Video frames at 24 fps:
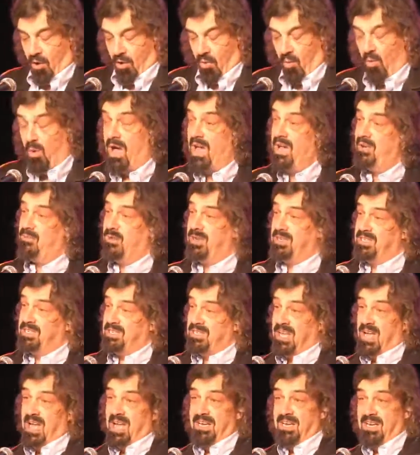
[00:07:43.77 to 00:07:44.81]
Why have we
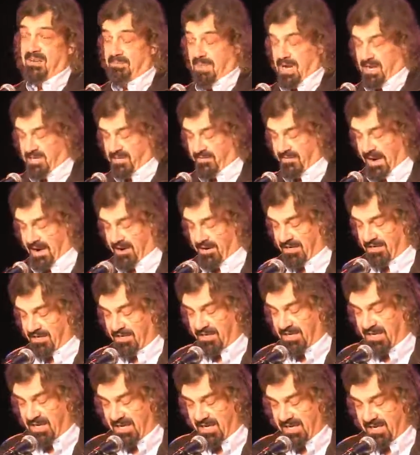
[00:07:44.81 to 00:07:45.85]
discarded much of
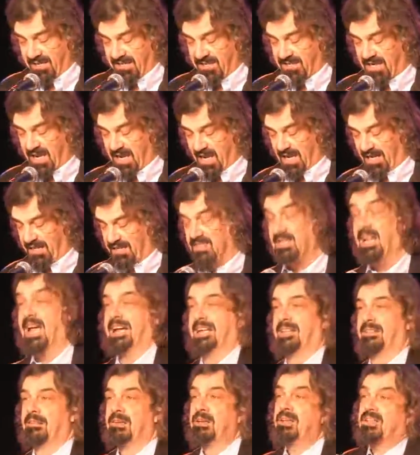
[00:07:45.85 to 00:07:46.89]
Aristotelian science,
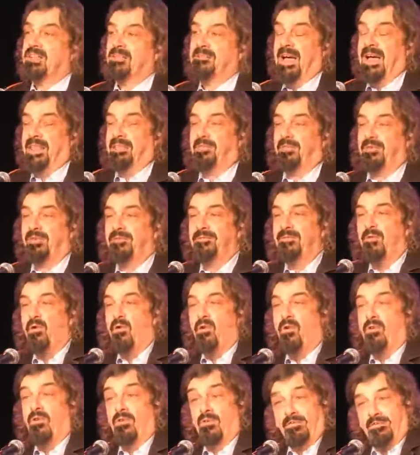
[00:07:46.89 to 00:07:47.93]
like the fact there are
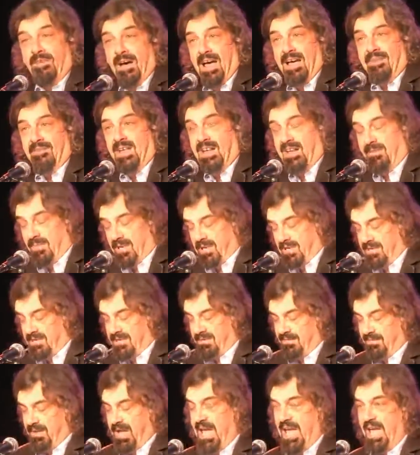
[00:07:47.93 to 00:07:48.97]
four or five
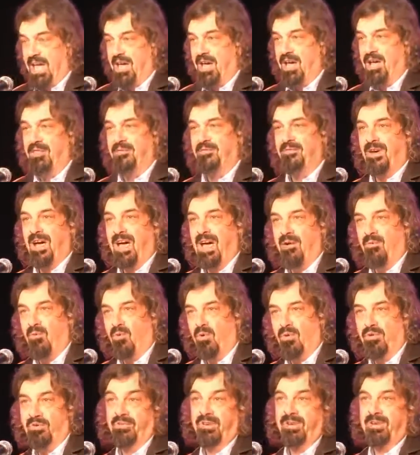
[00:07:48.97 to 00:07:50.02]
elements air, earth, fire,
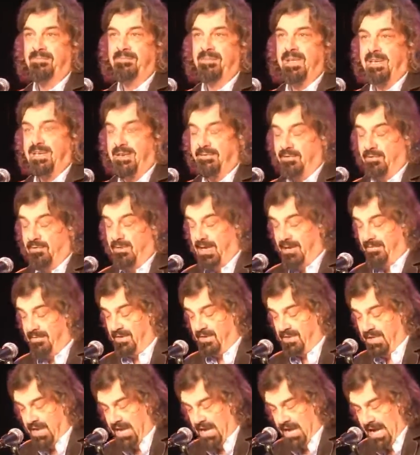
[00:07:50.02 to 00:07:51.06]
water, and if you live
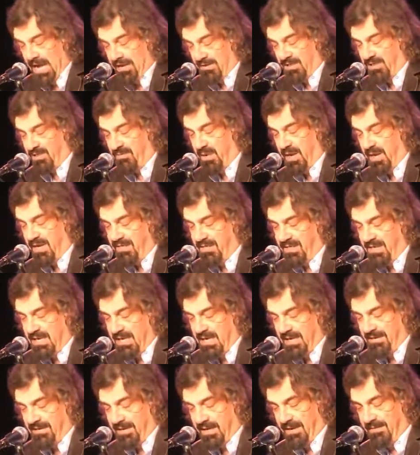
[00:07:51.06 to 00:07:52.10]
in outer space,
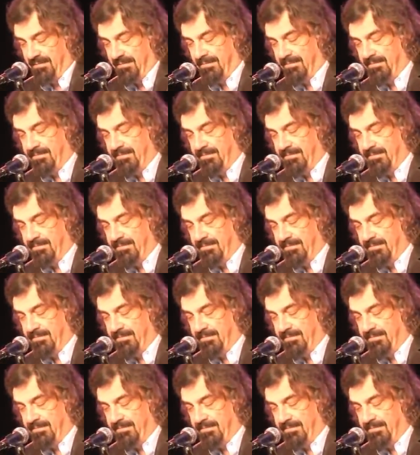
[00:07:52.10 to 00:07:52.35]
ether?